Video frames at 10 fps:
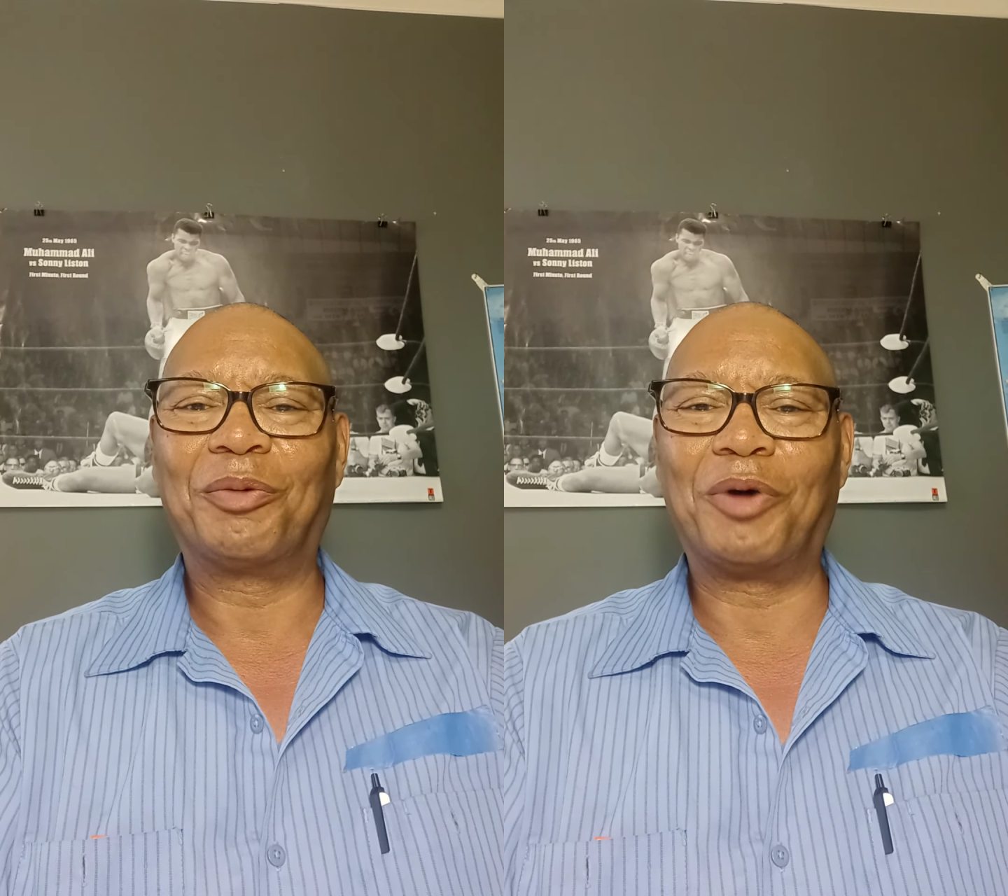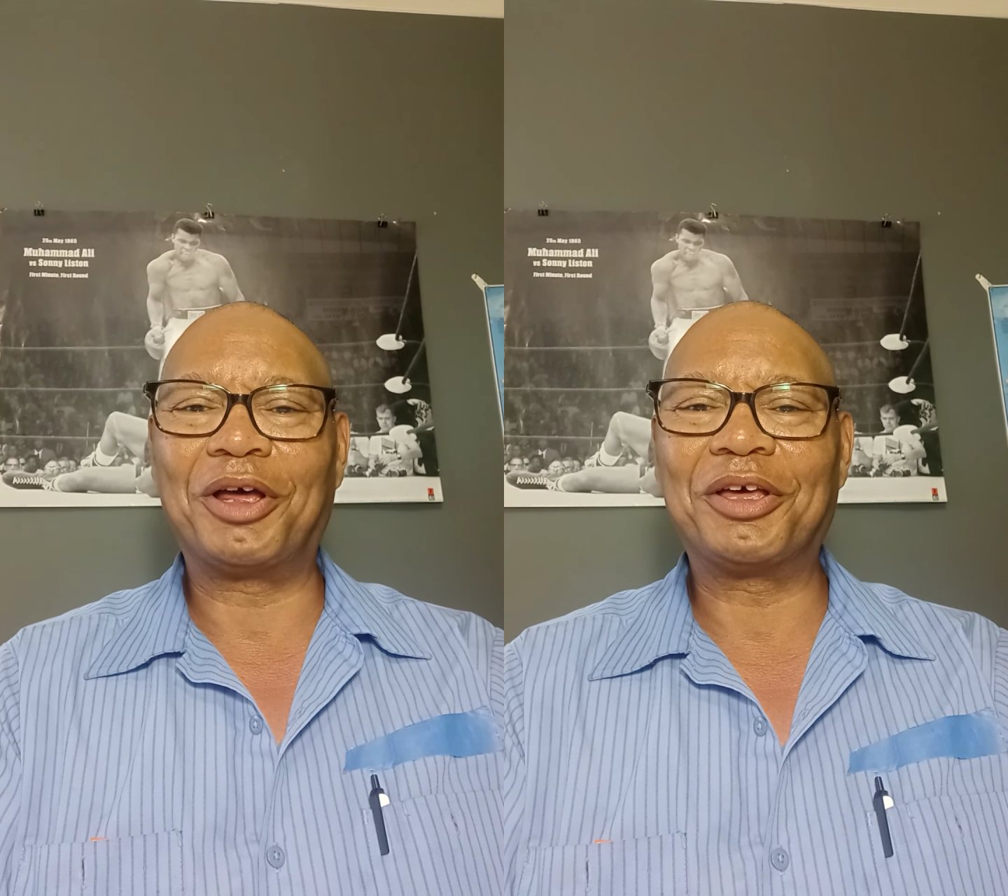
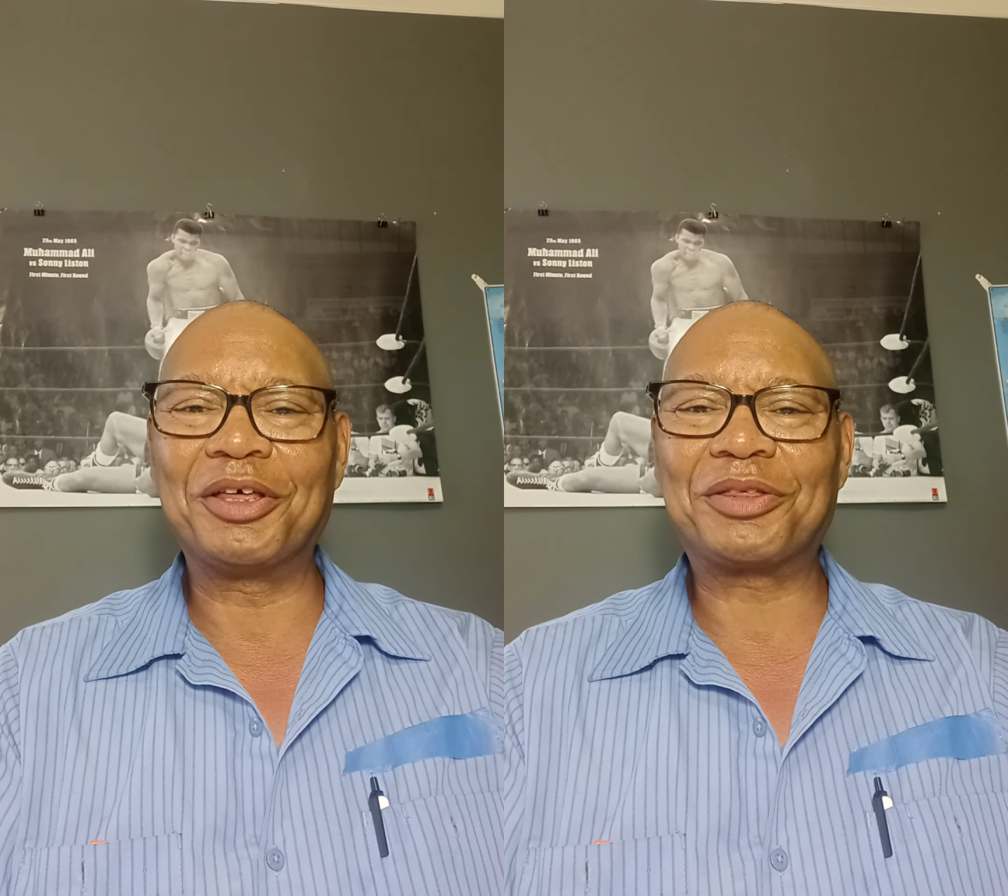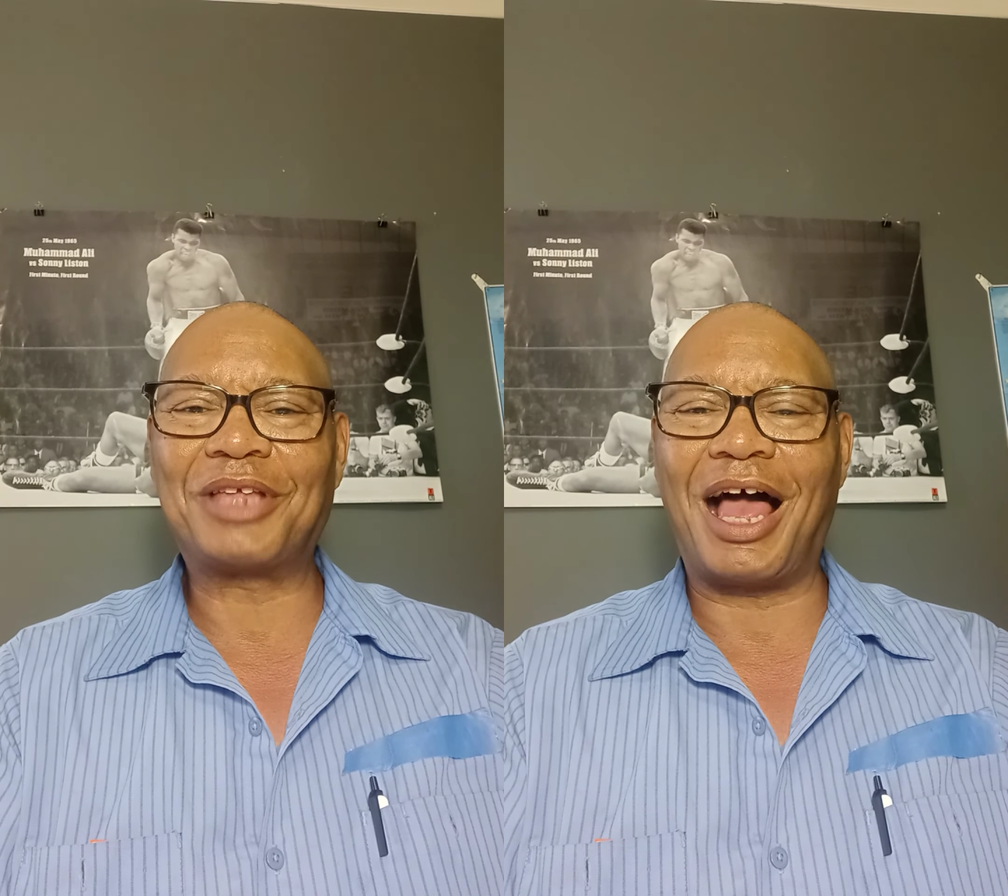with
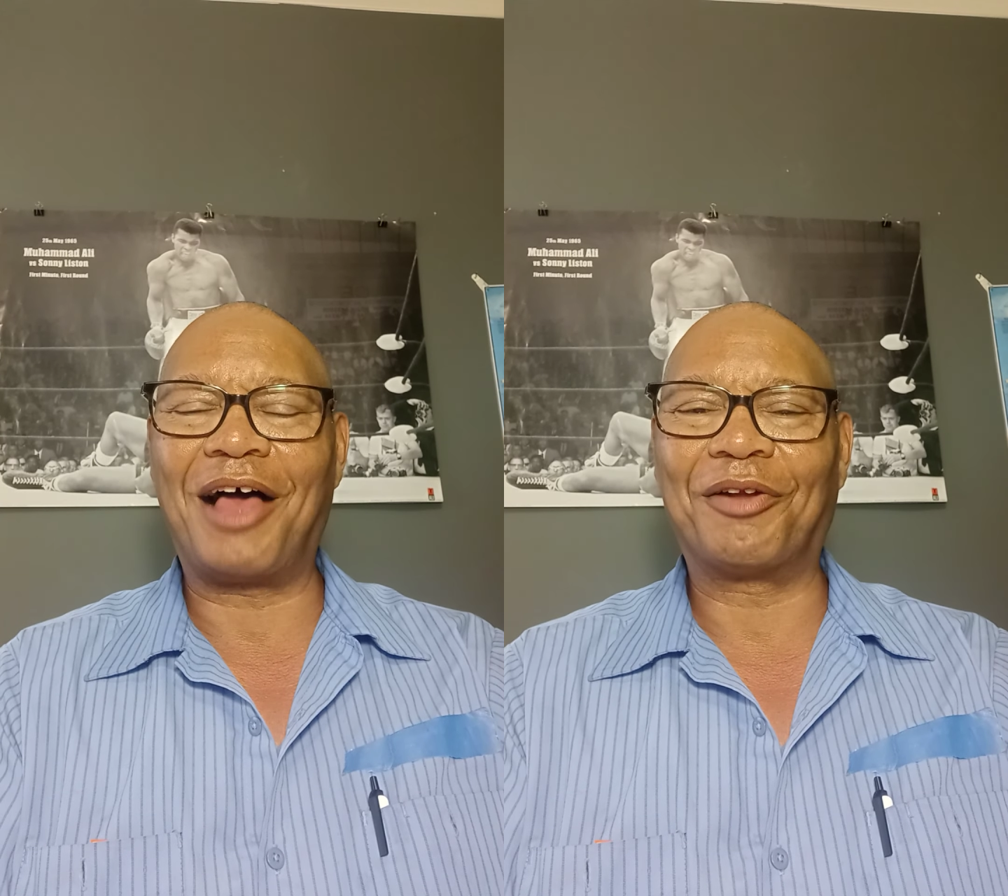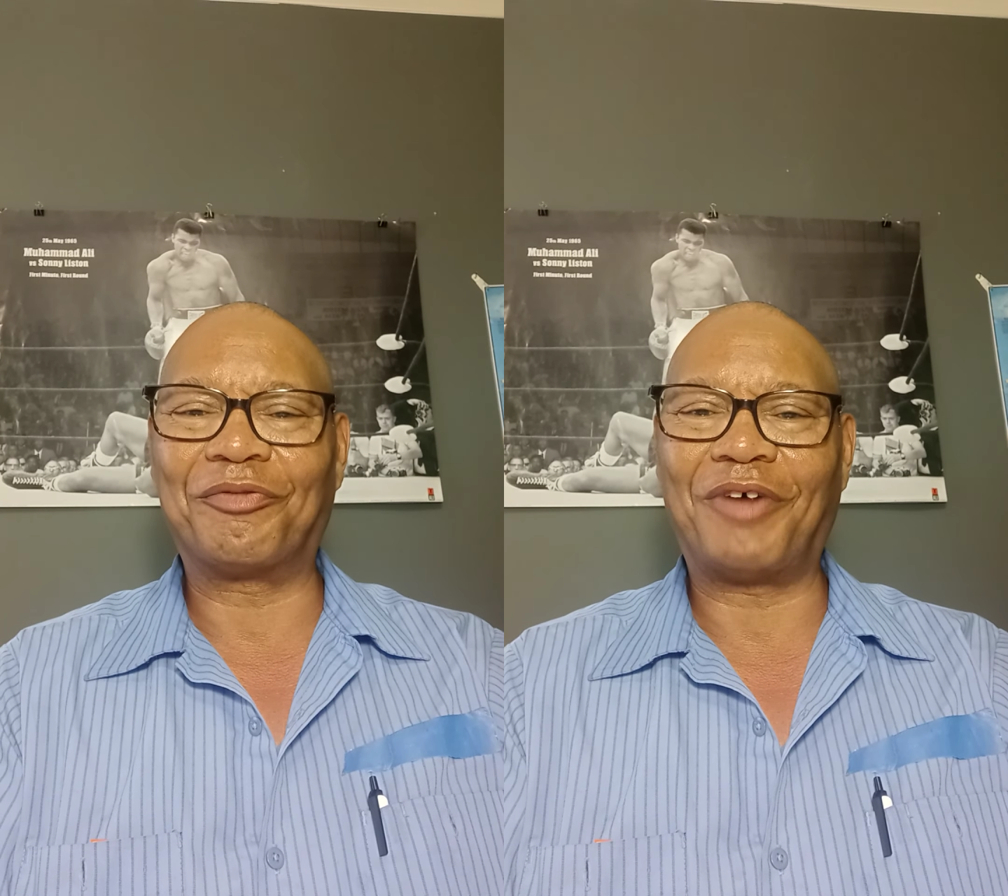his
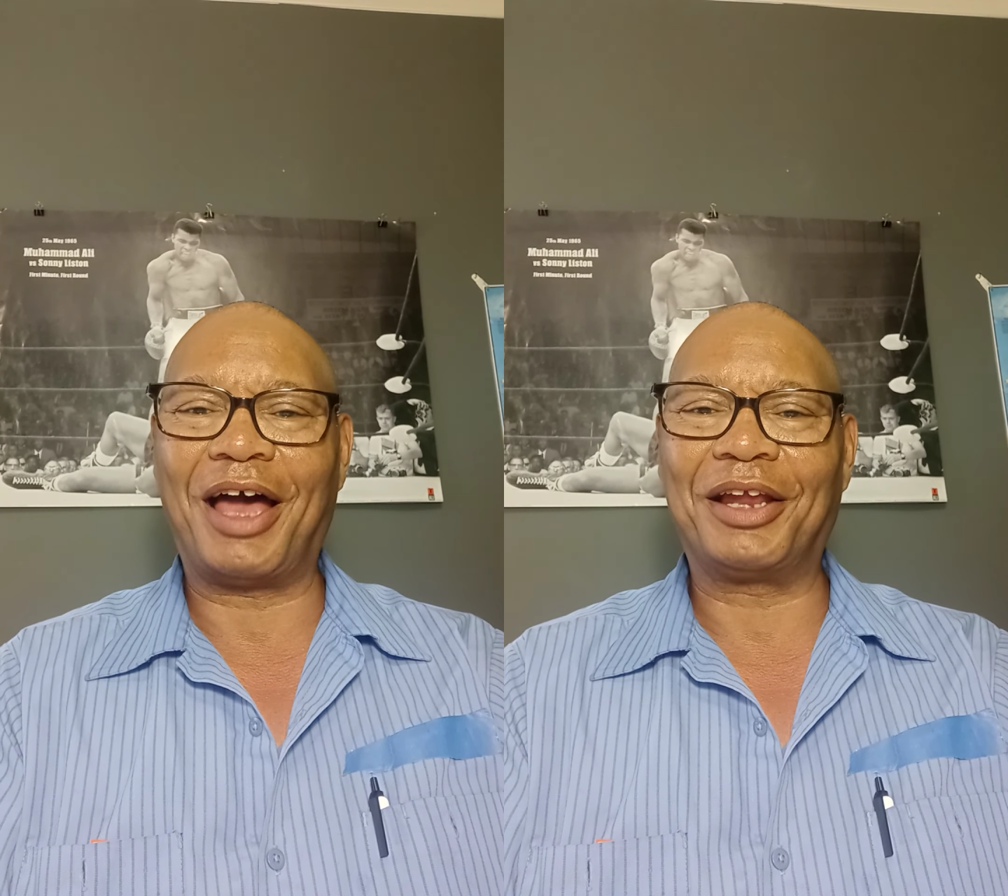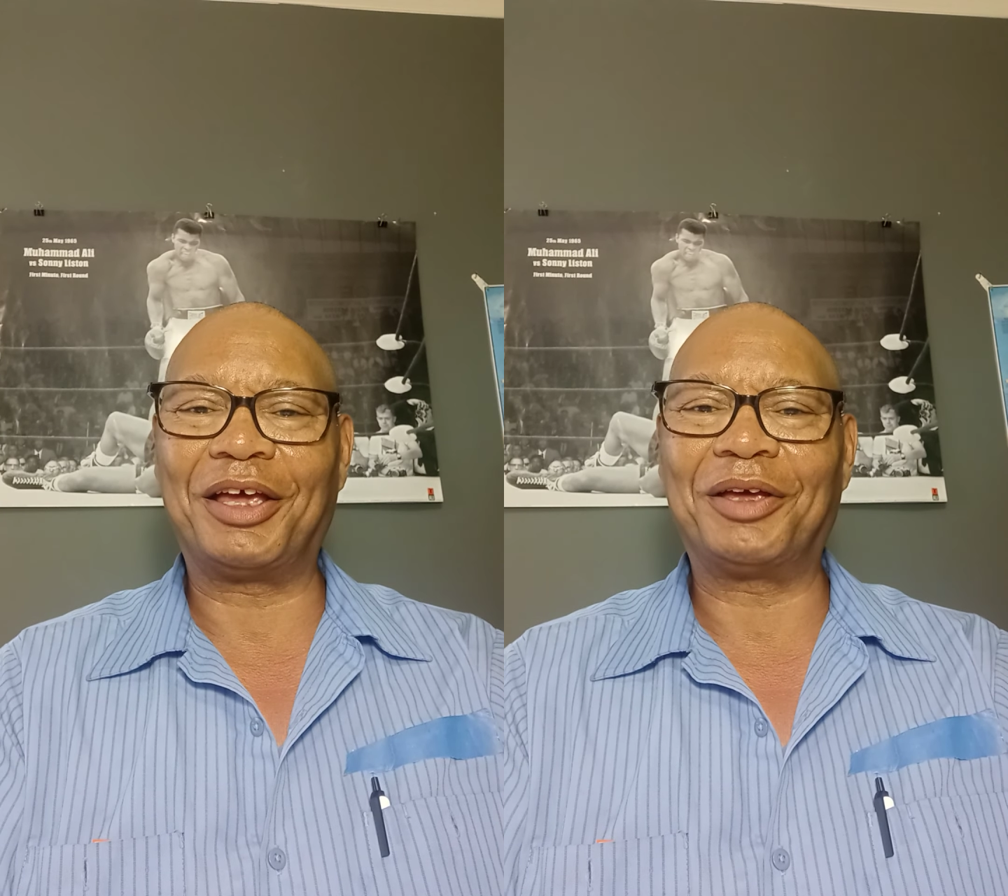style of
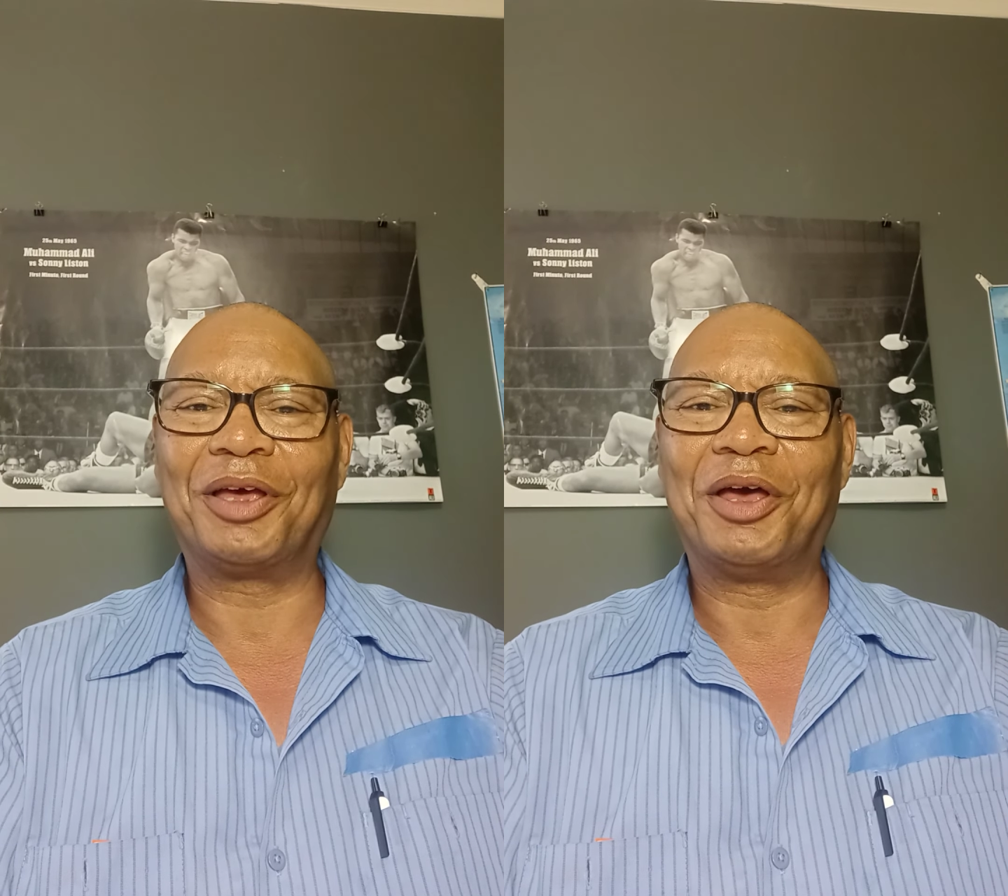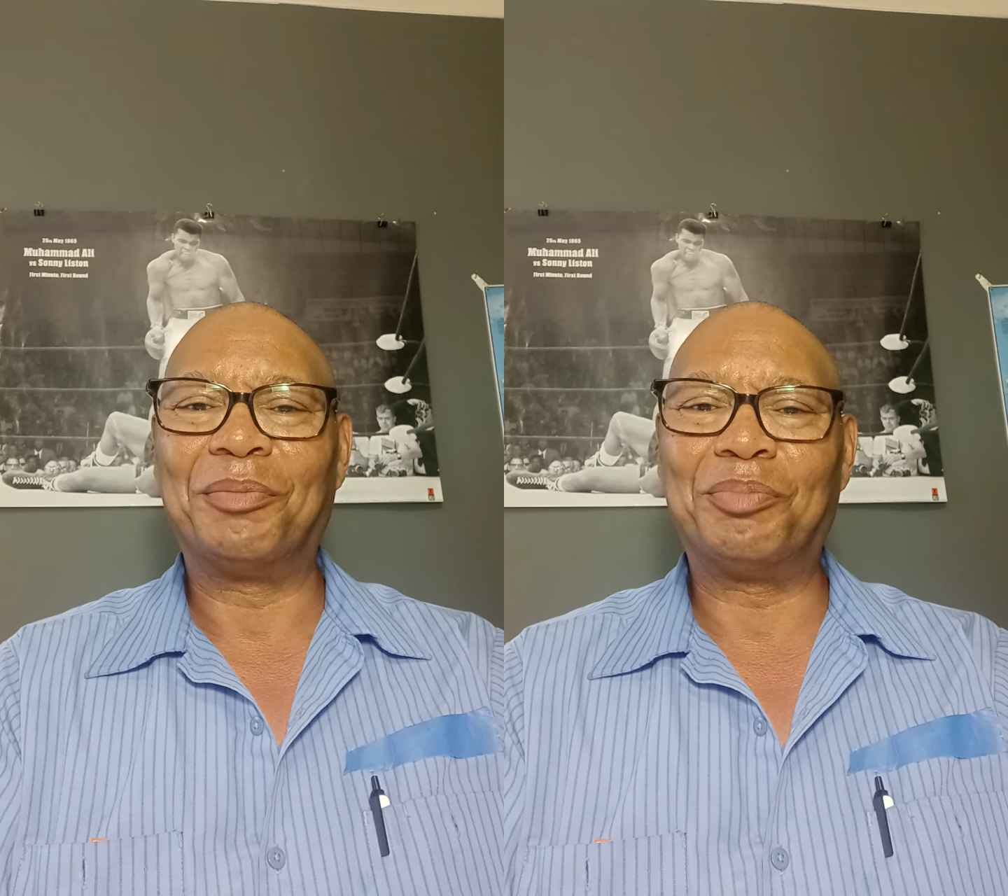fighting,